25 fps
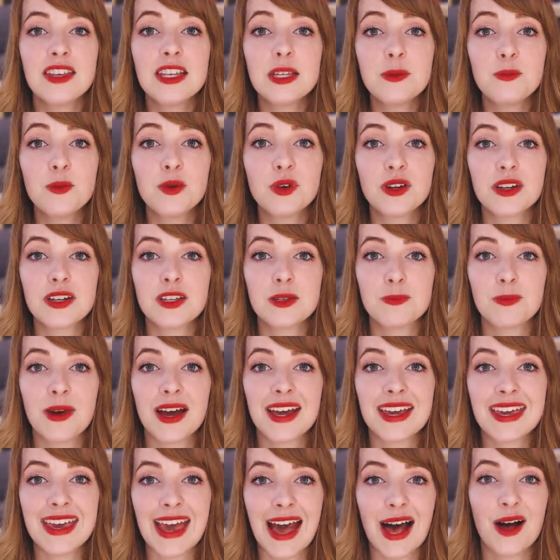This book is
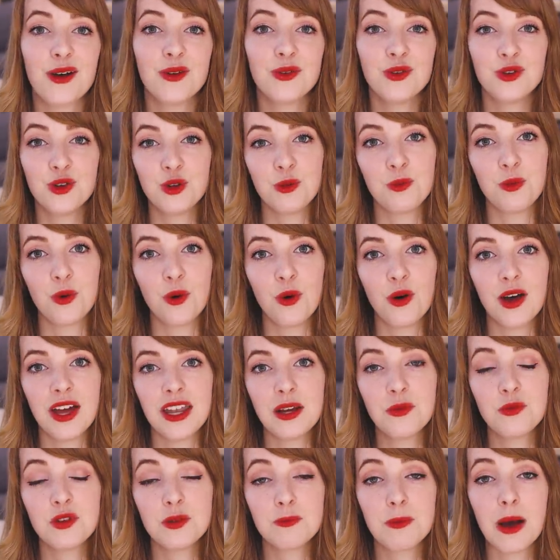by Cal Newport
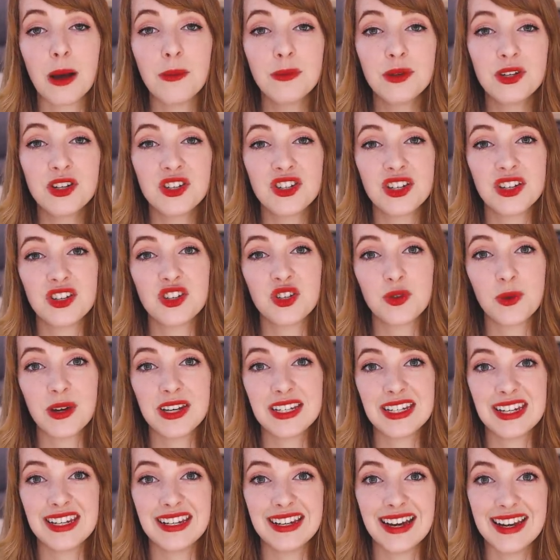and it was published in
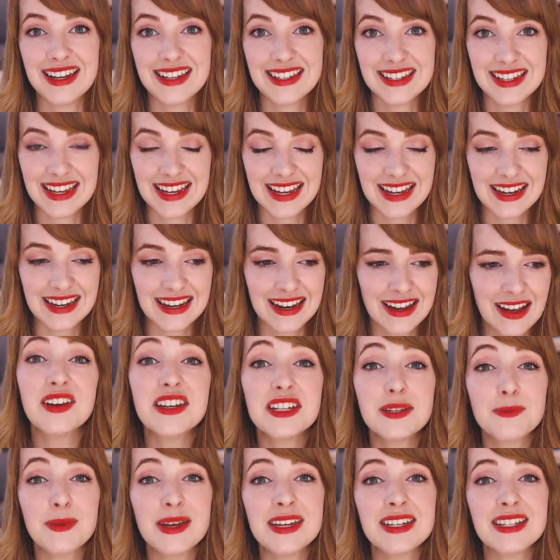2019.
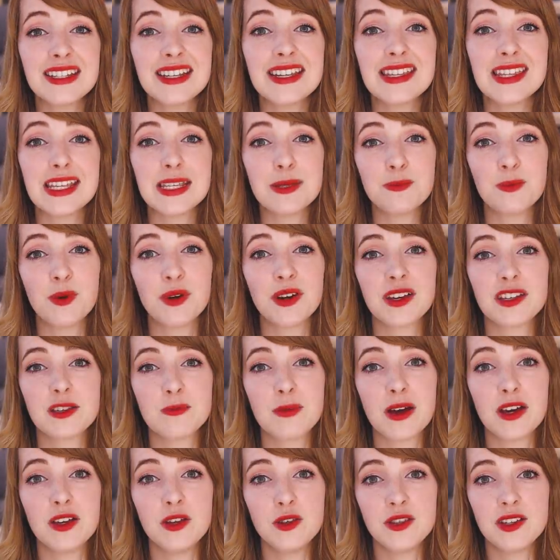Fundamentally, this book is
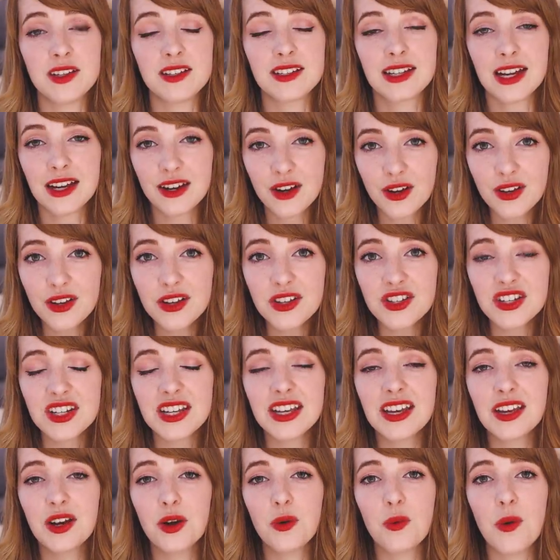about using
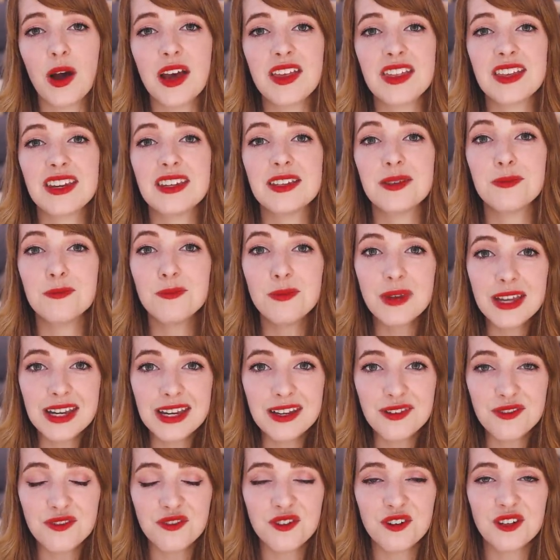technology in a way that is
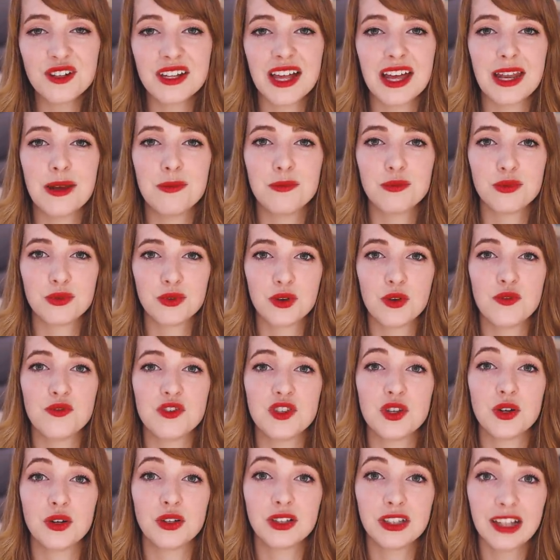meaningful and
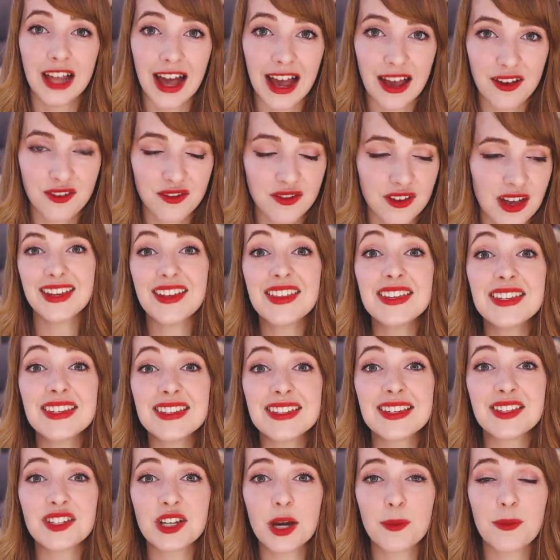improves your life. Now, this
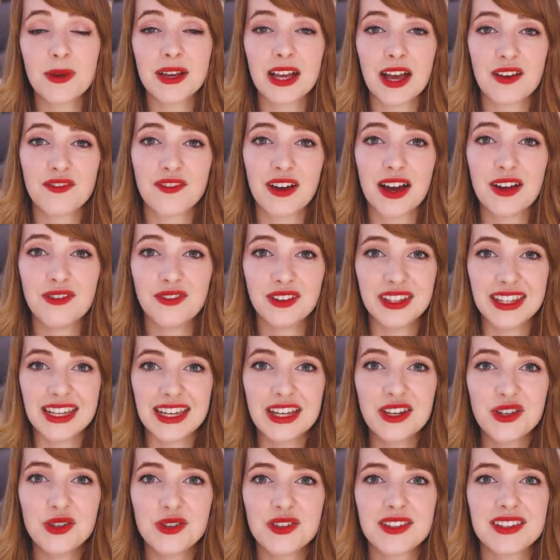is a topic I find really
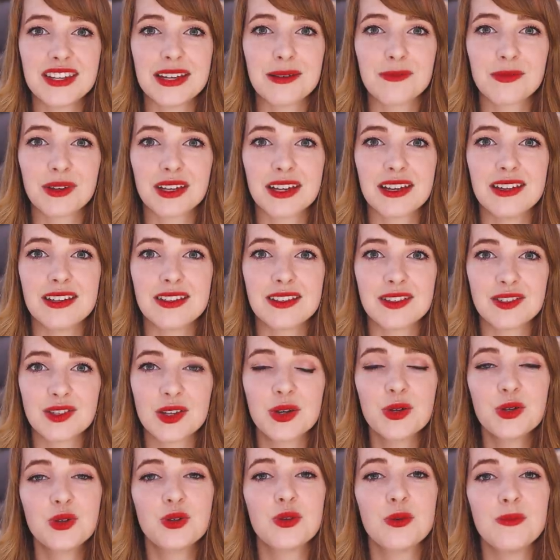interesting because
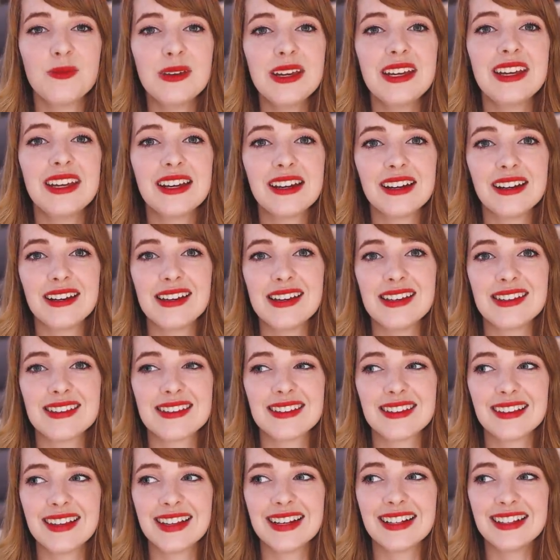social media
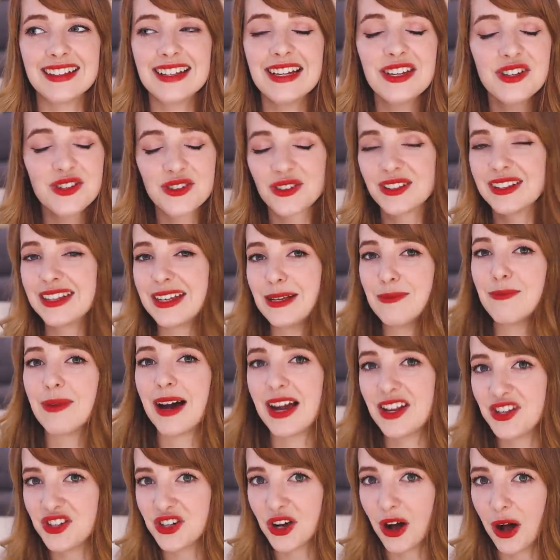is like literally
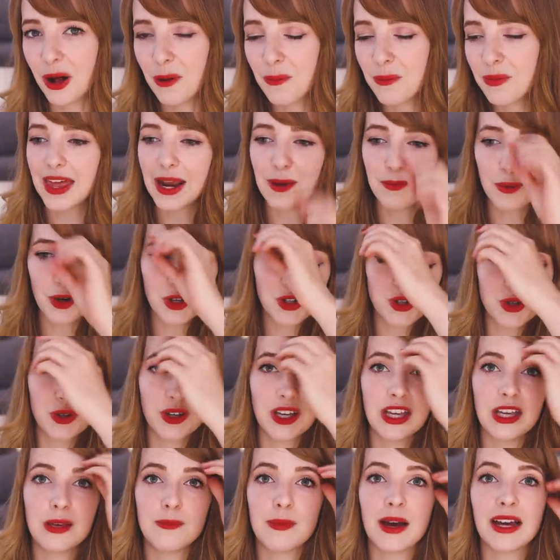my job. And I'm not
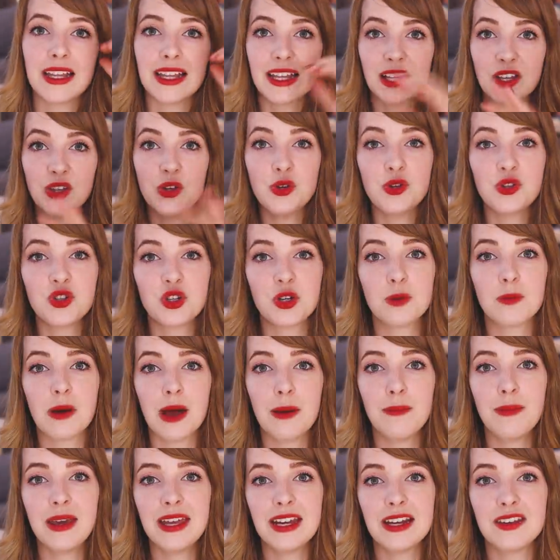talking about like YouTube.
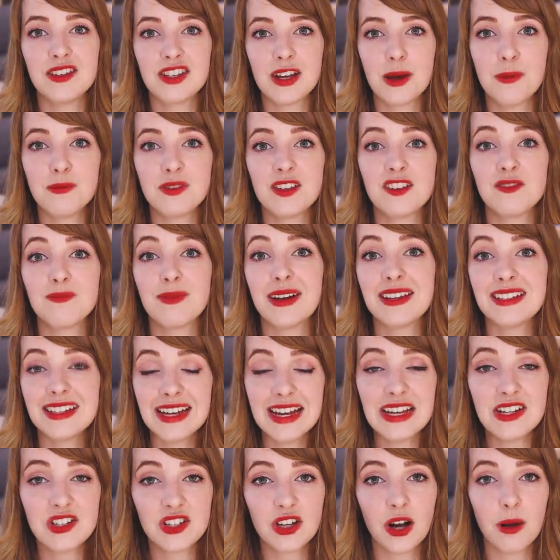I mean, in terms of my
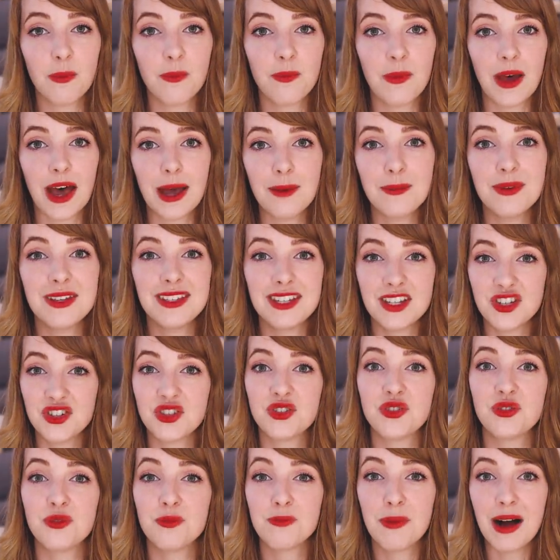day job, I'm a
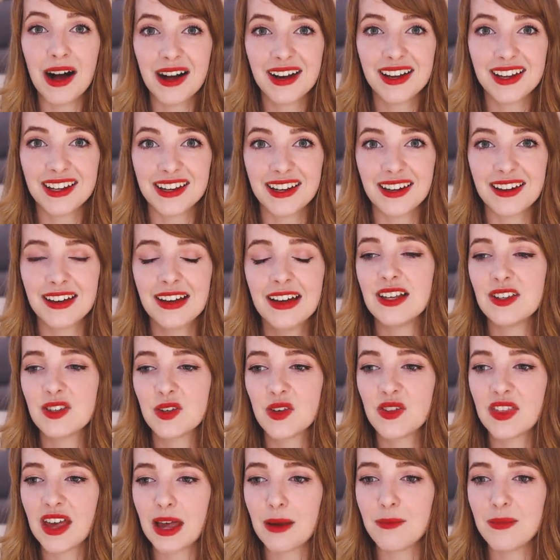digital marketer. And
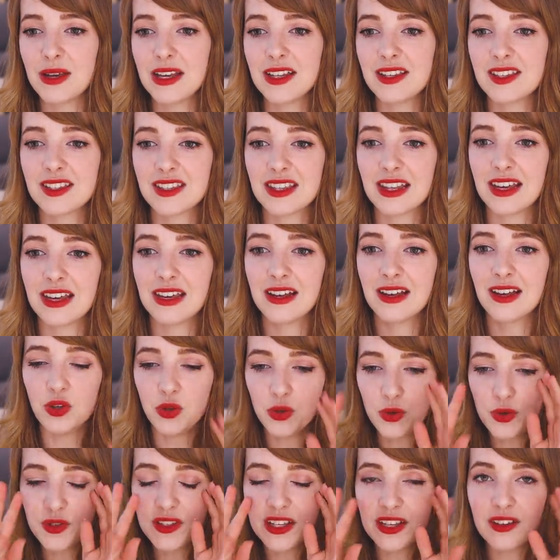so that means that
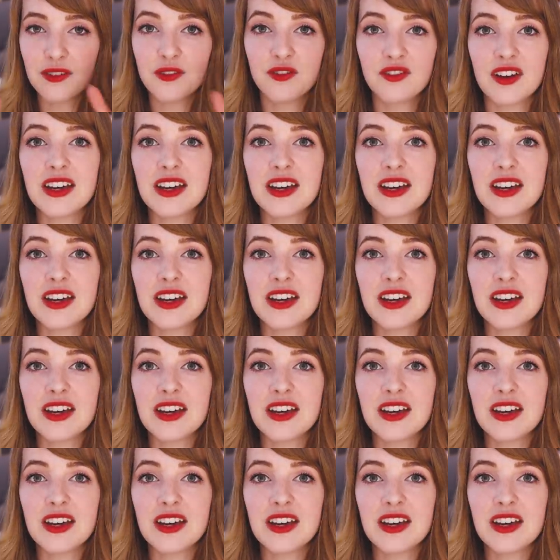using